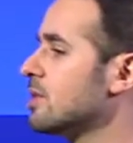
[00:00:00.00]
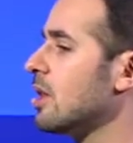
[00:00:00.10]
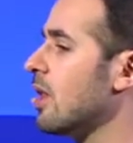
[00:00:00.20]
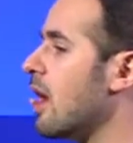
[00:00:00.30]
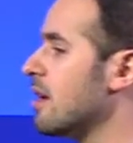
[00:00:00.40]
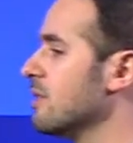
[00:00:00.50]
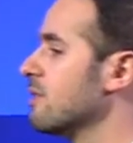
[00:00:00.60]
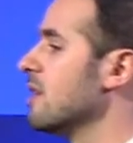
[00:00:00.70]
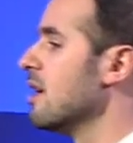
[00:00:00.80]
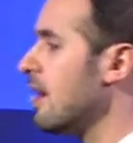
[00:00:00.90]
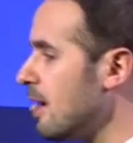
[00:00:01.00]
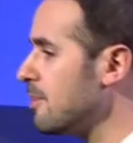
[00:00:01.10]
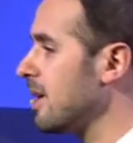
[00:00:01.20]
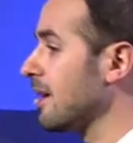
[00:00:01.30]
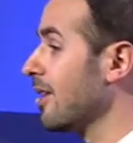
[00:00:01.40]
a lot of
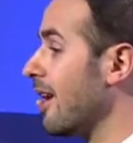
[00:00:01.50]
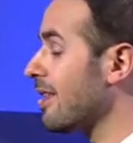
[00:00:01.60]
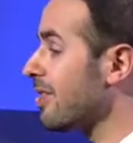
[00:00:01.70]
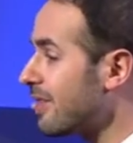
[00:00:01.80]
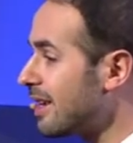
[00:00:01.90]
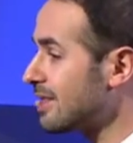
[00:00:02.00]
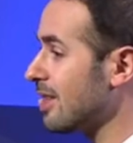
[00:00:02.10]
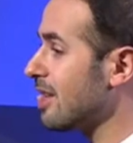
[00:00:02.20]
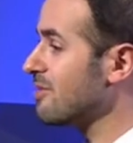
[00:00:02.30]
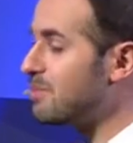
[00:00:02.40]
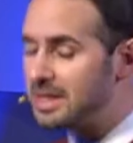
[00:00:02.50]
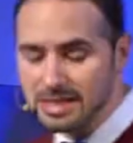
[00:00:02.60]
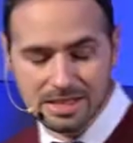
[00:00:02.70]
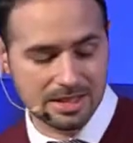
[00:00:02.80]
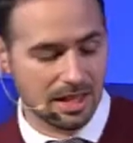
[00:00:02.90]
humbug, a lot of things, a lot of
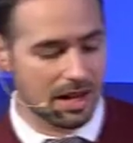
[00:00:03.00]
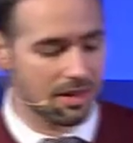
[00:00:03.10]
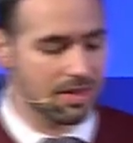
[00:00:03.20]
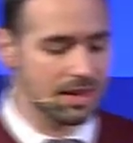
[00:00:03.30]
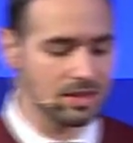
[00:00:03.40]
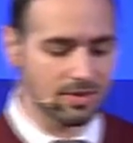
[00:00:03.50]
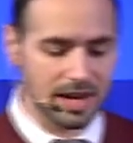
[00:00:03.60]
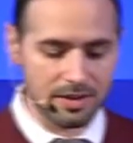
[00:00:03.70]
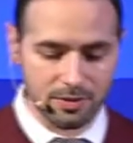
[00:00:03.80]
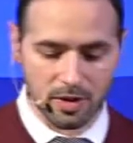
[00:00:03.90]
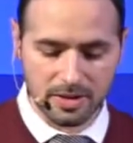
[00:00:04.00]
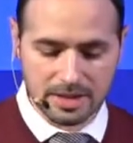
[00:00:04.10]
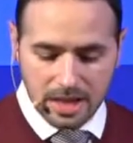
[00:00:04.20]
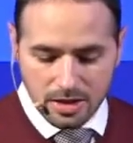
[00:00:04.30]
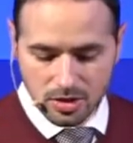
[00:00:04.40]
business, a lot of things vying for our
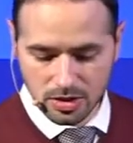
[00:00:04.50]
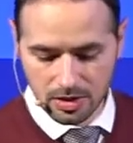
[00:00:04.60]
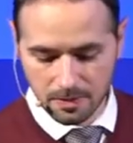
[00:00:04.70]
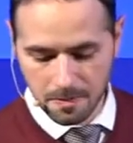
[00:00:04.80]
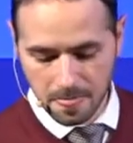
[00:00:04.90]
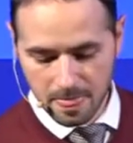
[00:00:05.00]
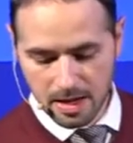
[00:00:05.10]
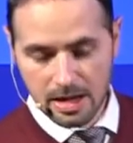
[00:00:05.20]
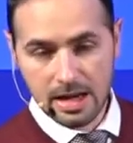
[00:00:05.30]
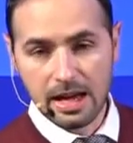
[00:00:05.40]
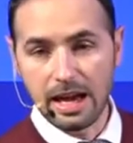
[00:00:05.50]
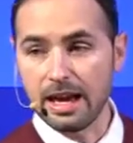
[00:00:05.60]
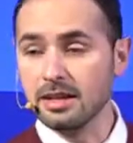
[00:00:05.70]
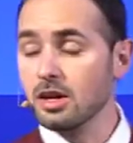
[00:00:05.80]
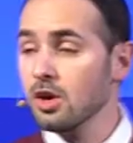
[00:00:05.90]
attention.
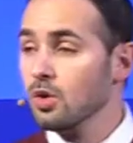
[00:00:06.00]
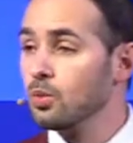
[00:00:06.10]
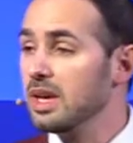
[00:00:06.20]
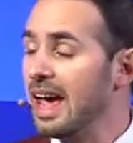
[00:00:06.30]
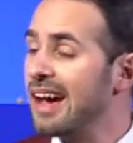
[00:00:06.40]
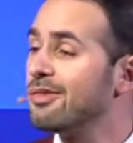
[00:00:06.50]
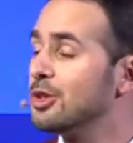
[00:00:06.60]
And we have the